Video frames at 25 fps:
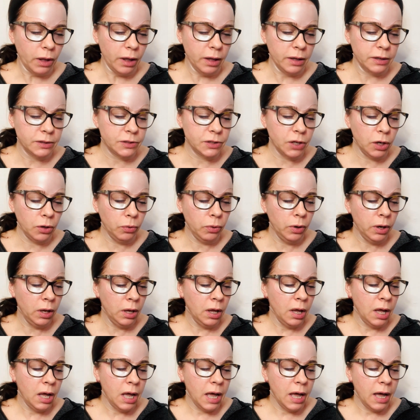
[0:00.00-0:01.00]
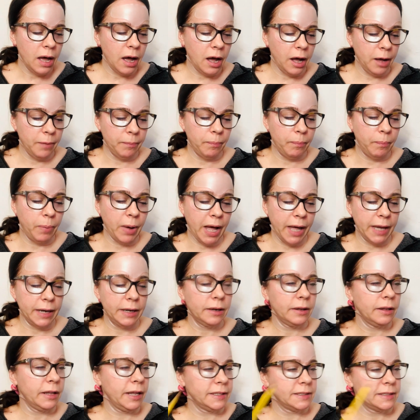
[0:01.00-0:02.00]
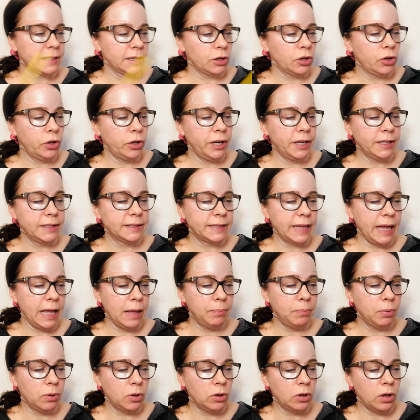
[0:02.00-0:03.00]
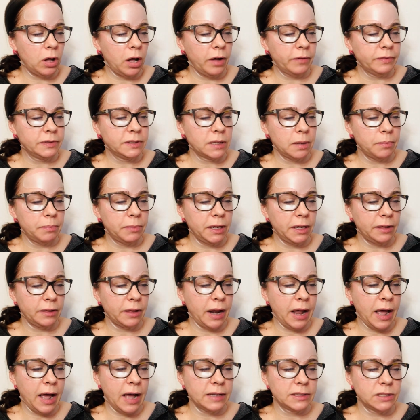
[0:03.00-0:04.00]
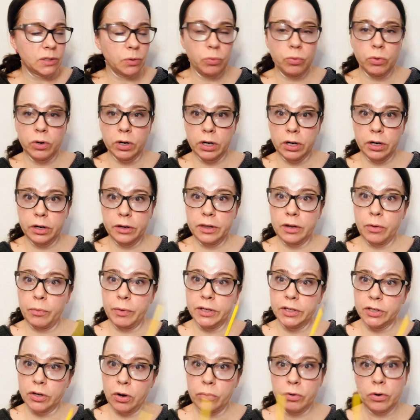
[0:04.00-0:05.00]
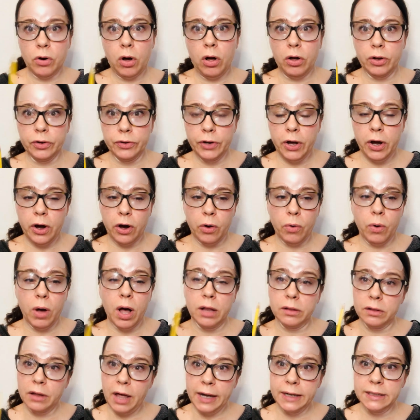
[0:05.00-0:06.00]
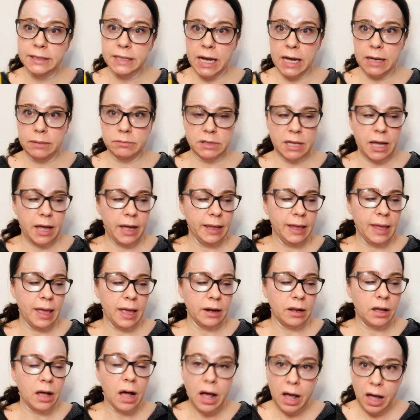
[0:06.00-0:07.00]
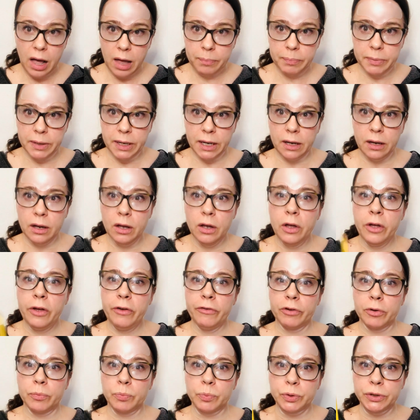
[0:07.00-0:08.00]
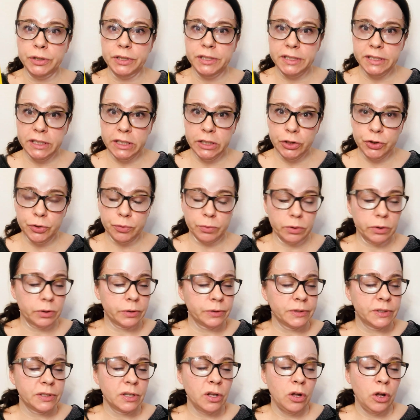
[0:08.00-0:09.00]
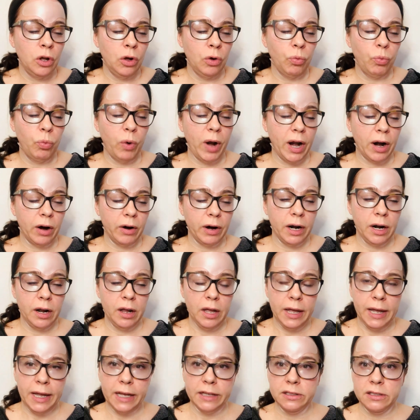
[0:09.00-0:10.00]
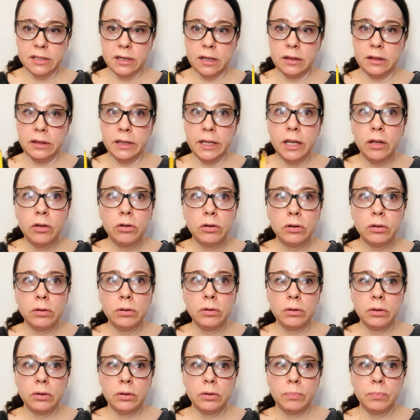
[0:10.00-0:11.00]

So, but it's a good example of something that has a word that we don't all know. A lot of times I get copy for procedurals where it's legal